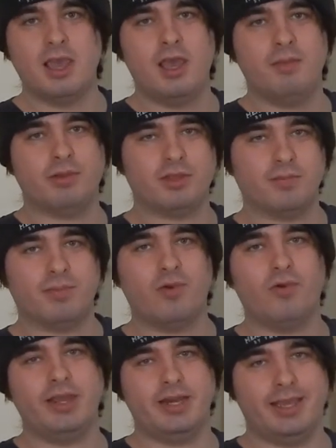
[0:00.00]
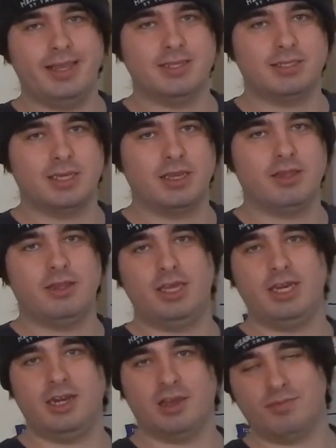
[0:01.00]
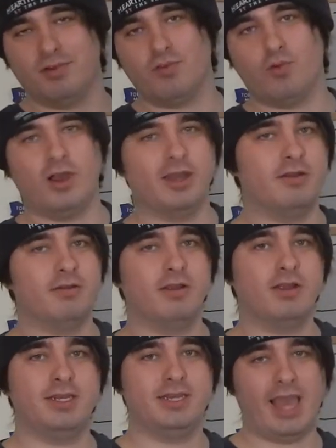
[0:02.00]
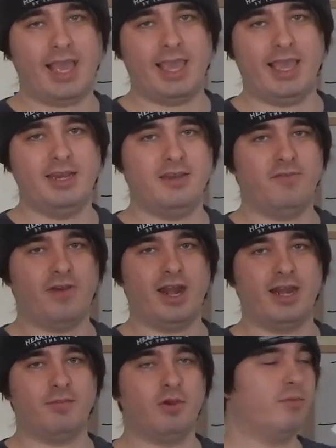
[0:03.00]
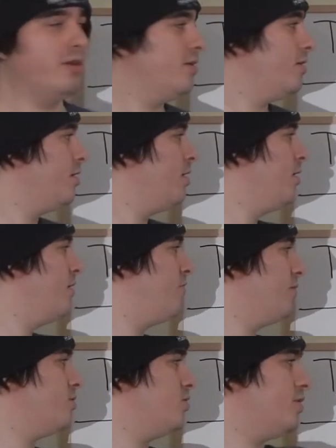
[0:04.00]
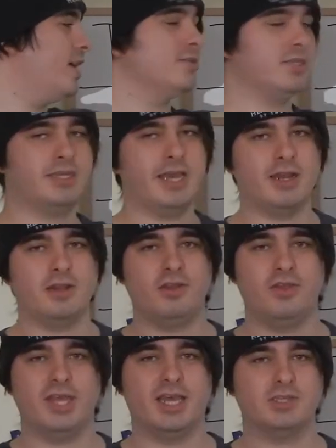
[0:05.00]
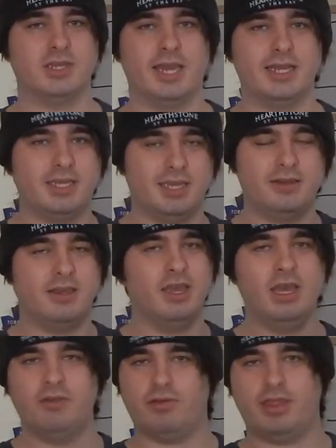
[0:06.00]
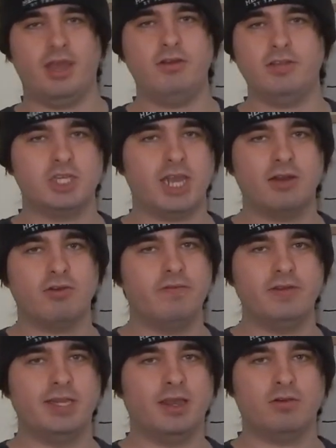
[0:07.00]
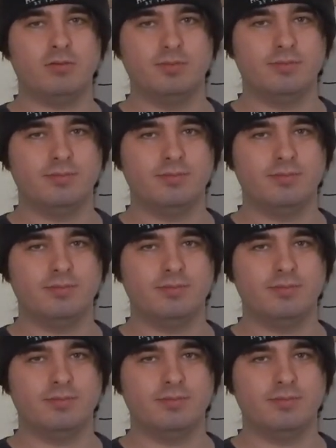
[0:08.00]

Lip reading: but the point is, the number 1 decade-defining moment from 2010 to 2019, without a shadow of a doubt,